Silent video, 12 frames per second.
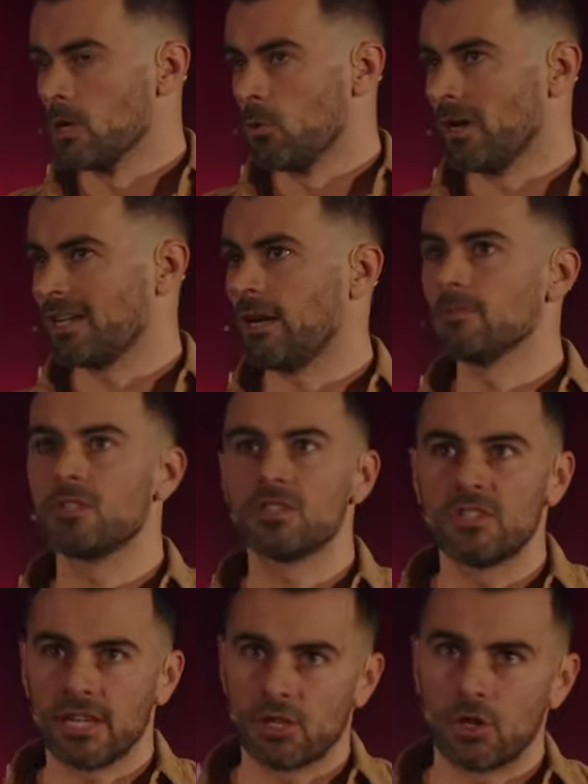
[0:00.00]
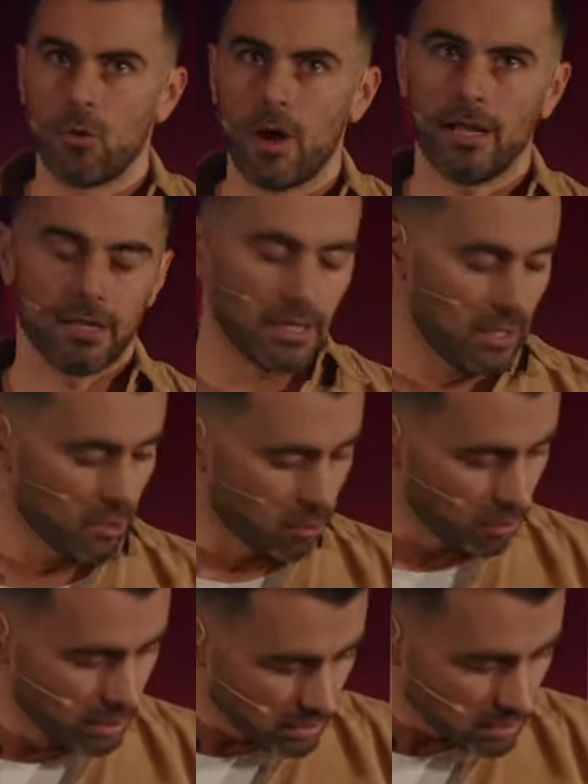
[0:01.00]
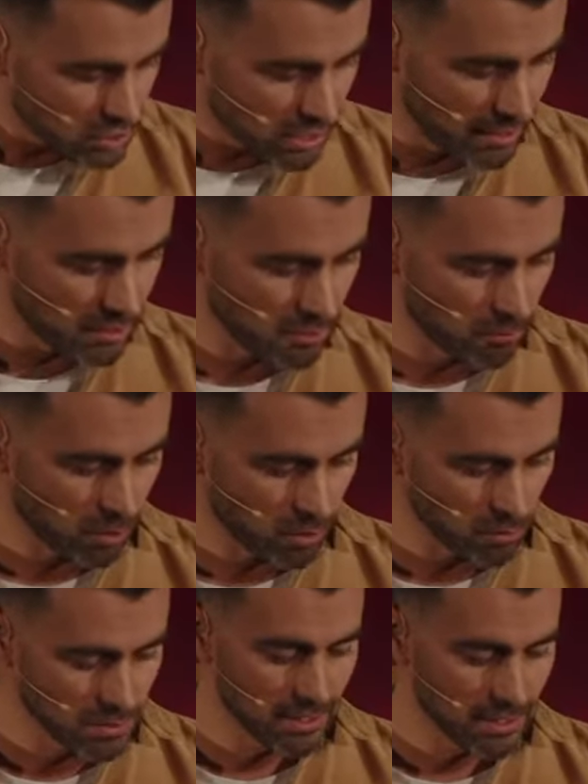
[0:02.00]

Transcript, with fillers: when it comes to sexuality or gender roles.